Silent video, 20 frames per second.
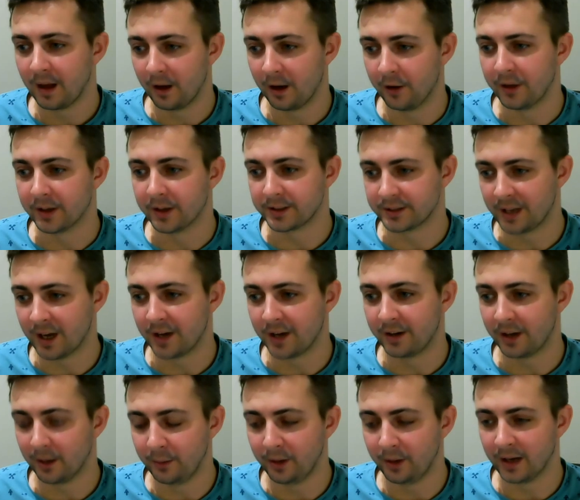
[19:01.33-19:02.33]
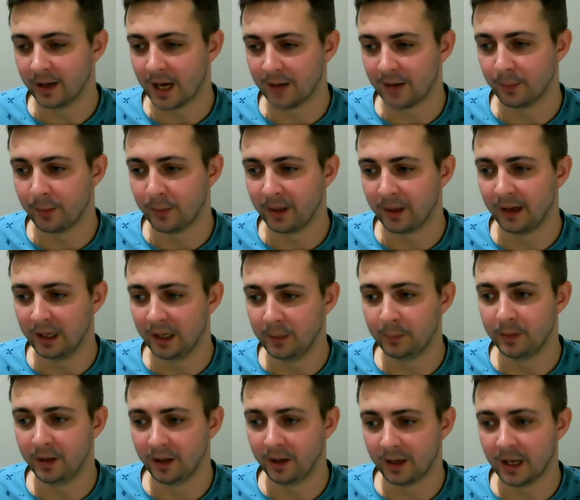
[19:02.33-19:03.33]
I understand how you can have a big leap
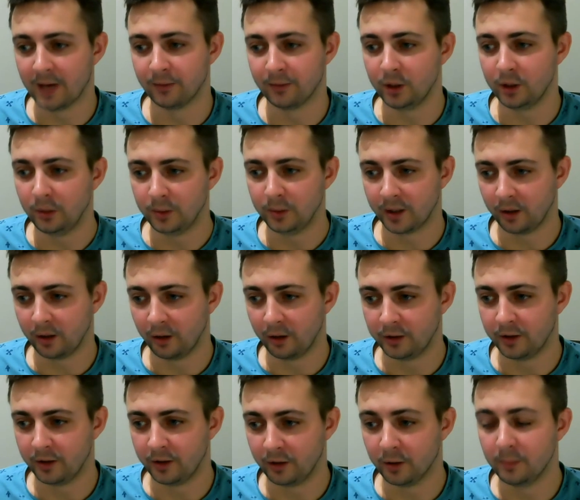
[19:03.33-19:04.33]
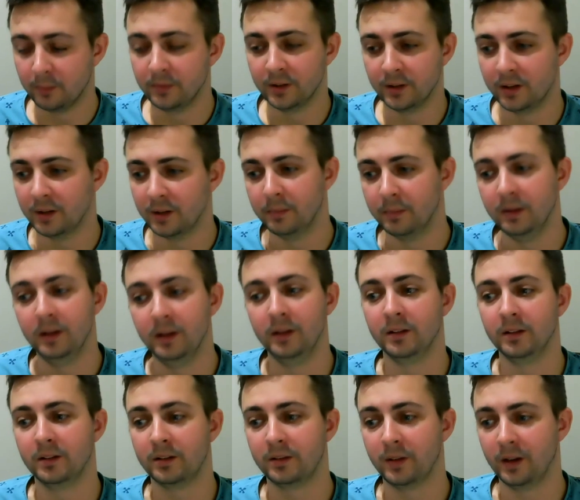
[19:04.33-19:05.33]
and you can have a new technology that comes in that
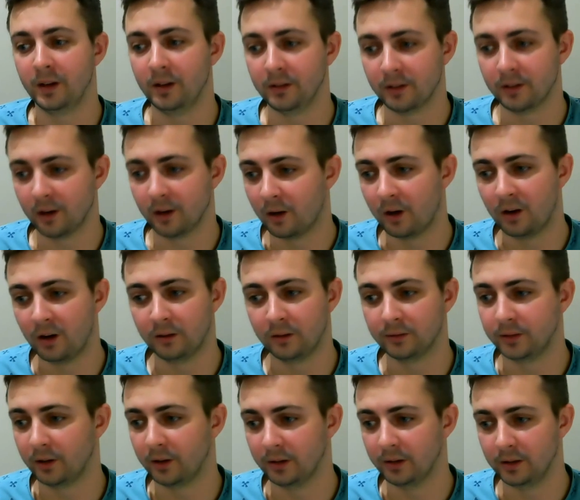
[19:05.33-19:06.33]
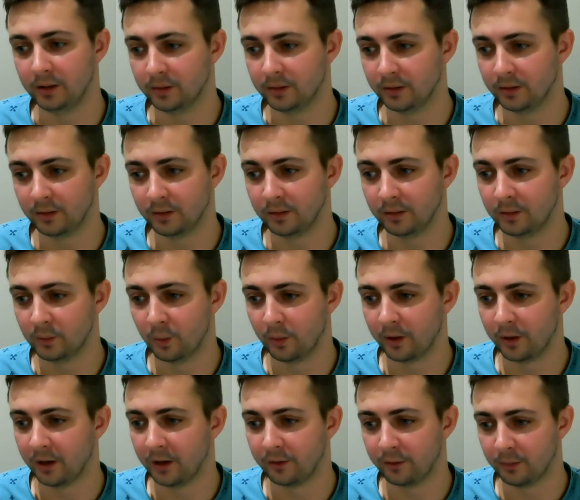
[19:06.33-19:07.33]
means things are halved or even
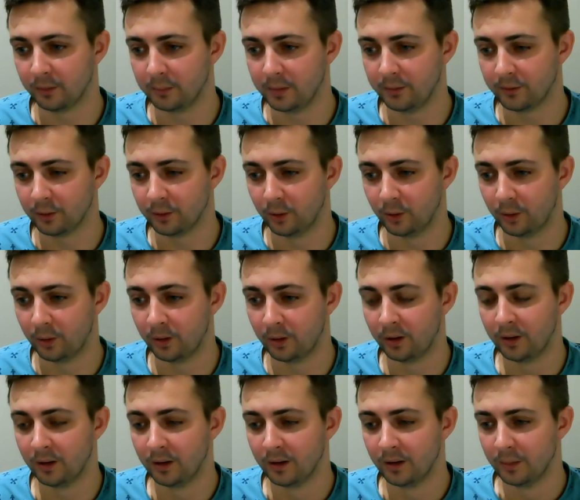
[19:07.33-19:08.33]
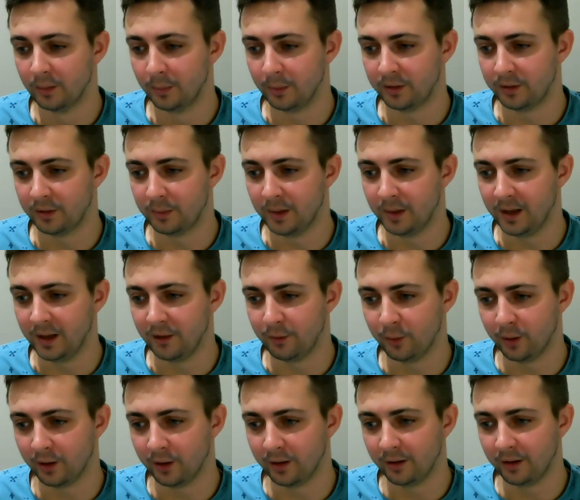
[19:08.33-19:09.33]
quartered from before. But to me, if
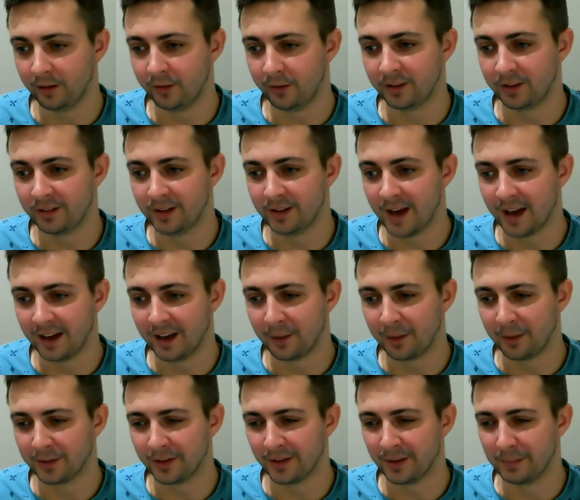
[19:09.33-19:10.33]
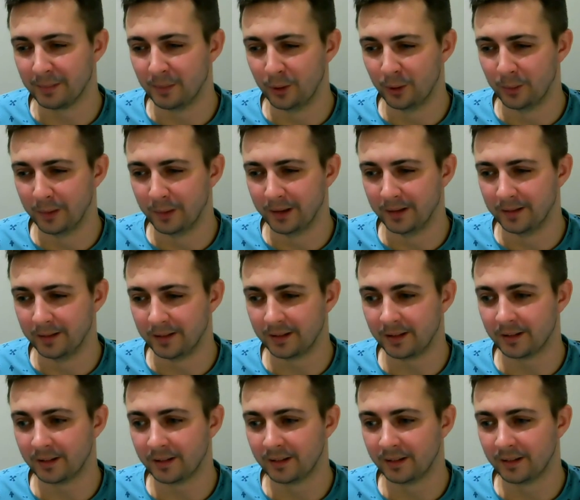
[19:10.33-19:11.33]
it's 9 hours at the
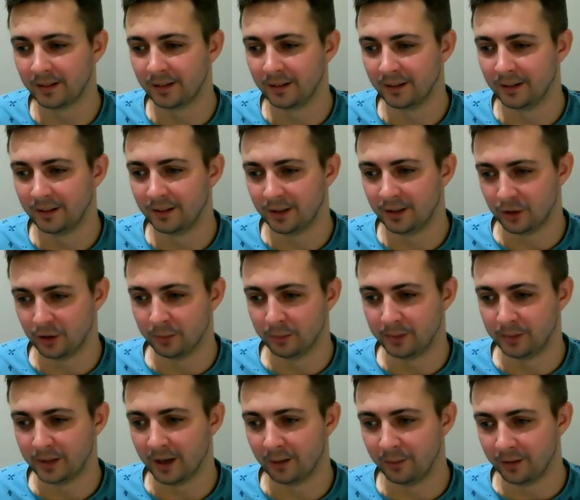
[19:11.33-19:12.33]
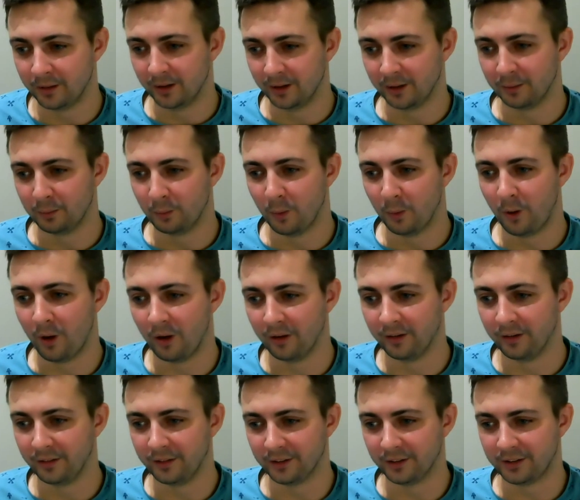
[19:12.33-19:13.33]
moment, the jump down to
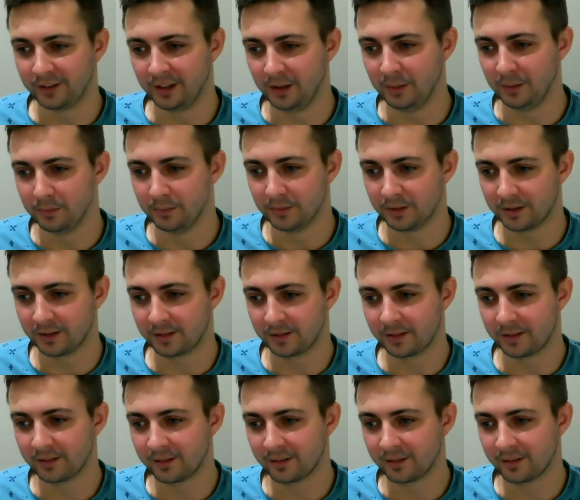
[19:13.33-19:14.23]
1 just seems.